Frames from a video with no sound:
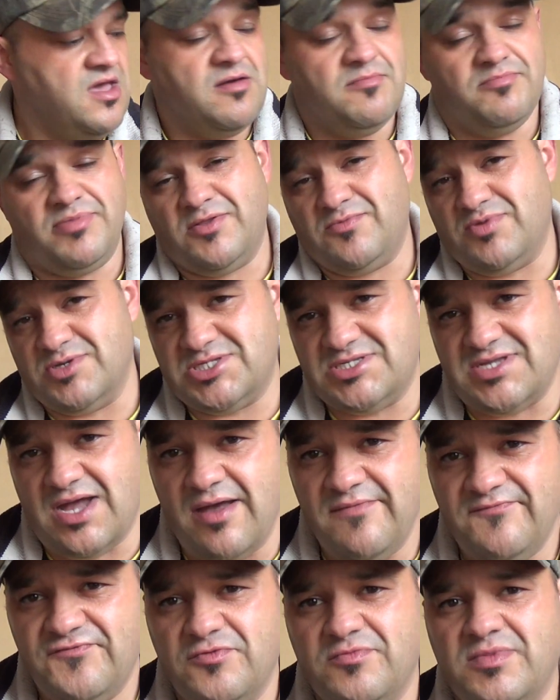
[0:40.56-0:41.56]
But it was
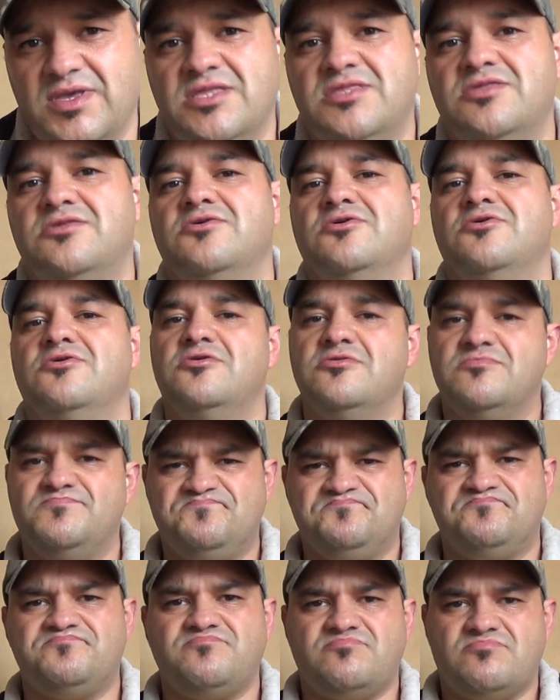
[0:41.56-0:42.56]
time for me to
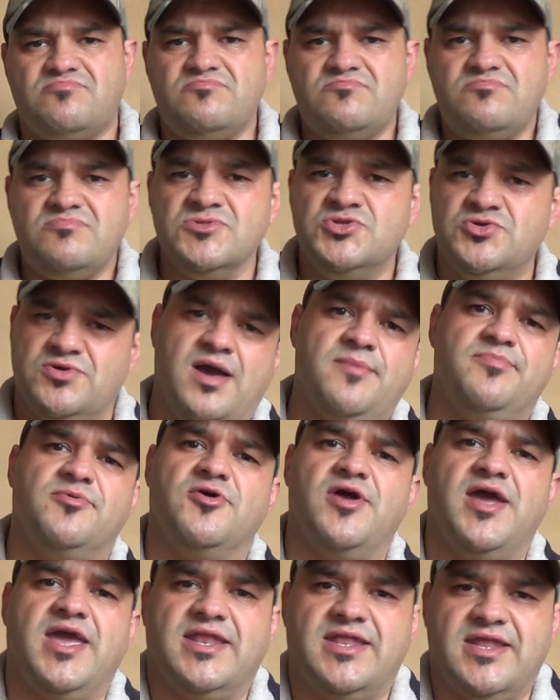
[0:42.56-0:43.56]

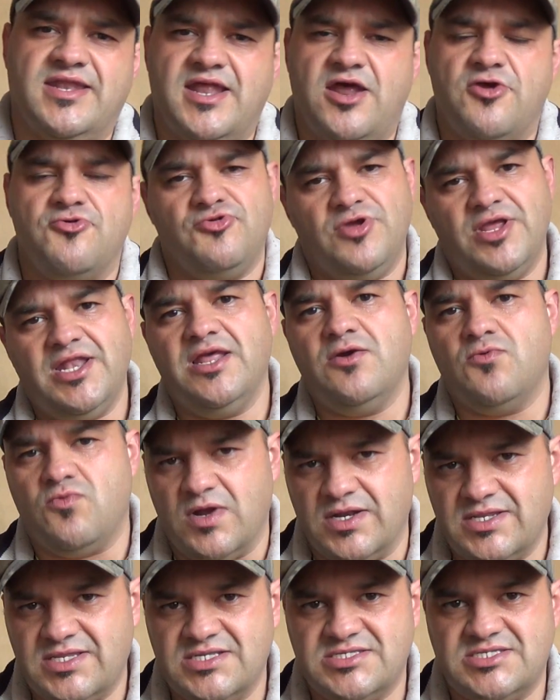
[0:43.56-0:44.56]
upgrade, and I really
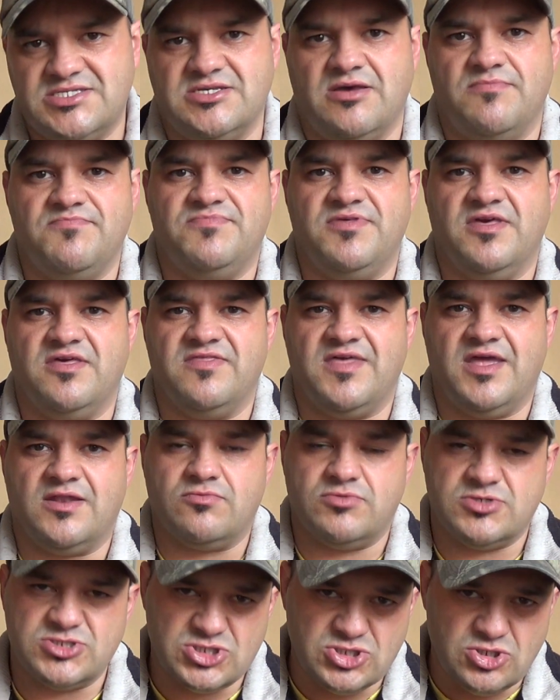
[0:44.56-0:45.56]
wanted something
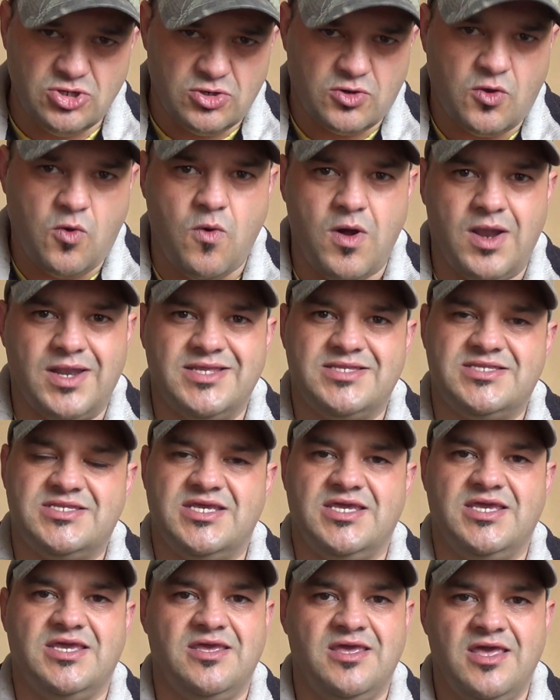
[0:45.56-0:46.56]
that was good
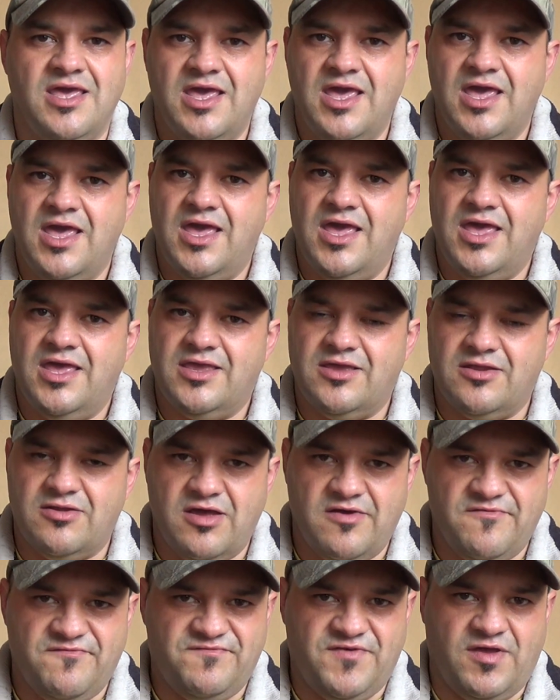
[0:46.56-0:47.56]
quality, you
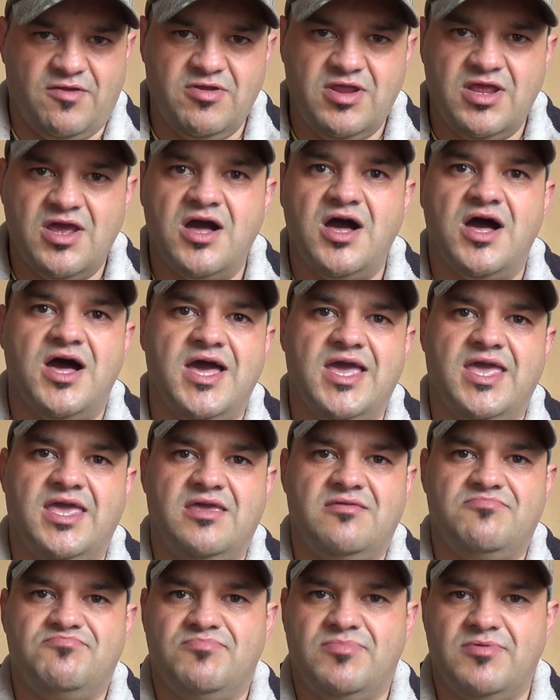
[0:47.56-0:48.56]
know, very
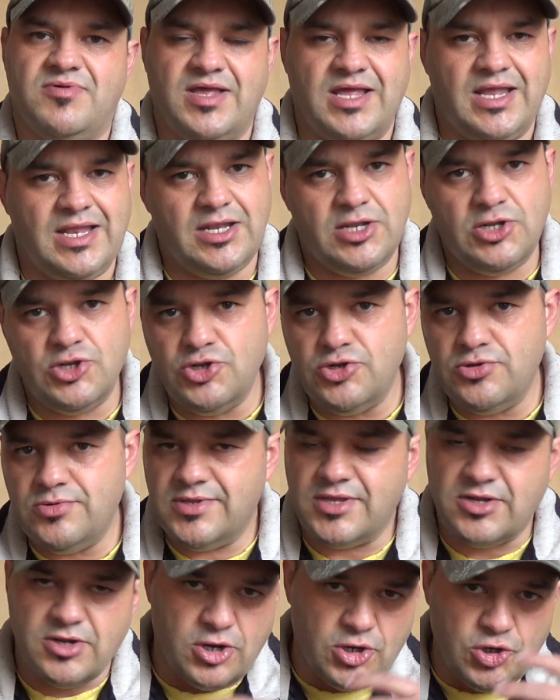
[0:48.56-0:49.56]
high
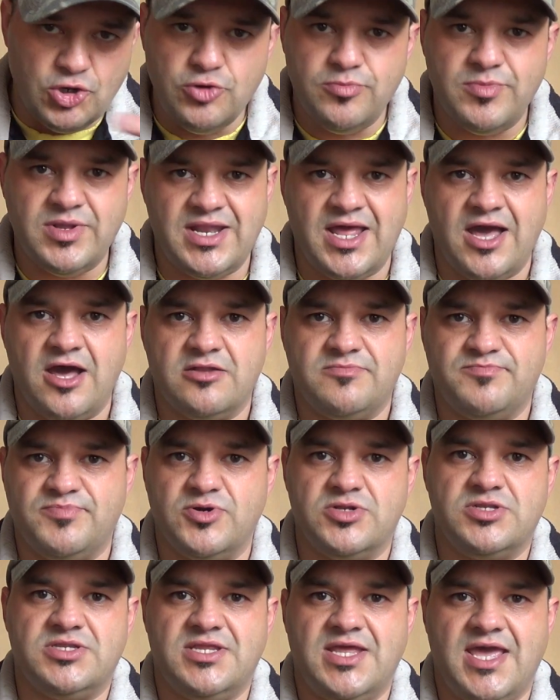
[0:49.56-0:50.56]
lumen
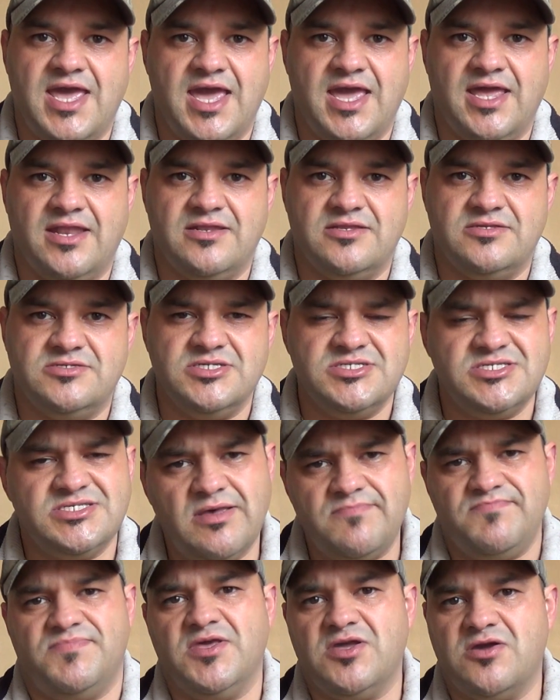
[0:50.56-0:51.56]
output, and just
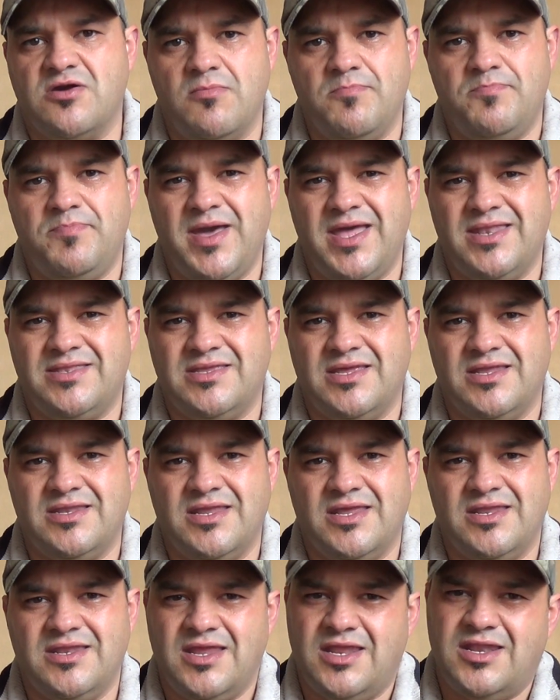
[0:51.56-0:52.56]
something compact
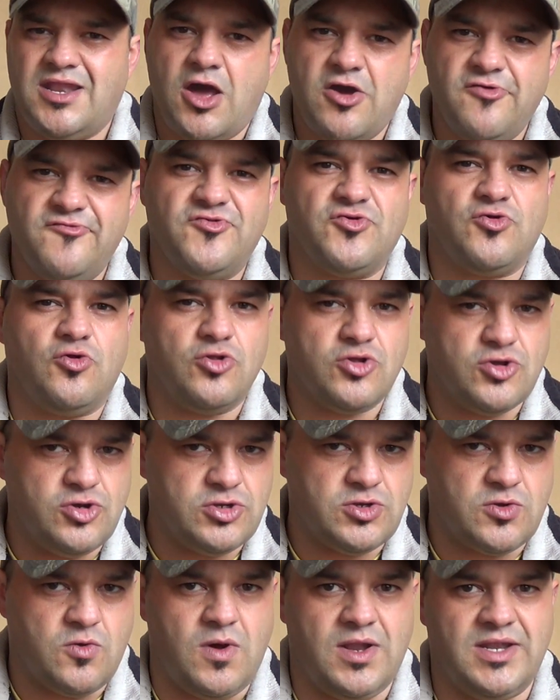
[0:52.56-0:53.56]
and overall
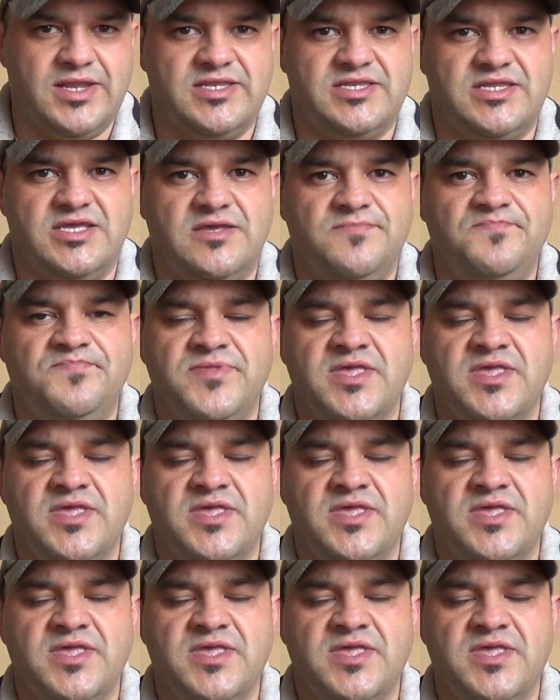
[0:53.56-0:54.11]
good quality.